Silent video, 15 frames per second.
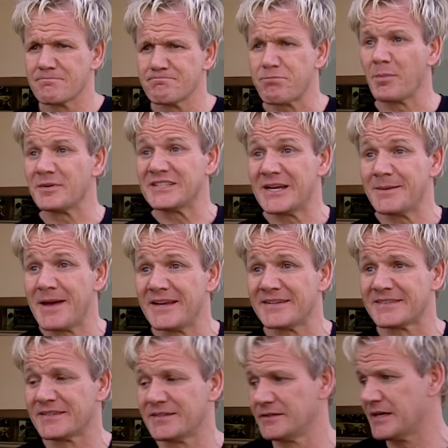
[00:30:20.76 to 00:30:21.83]
Bobby's in a
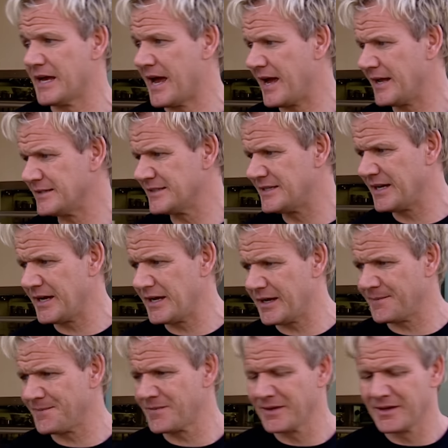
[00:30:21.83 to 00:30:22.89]
mess, and uh,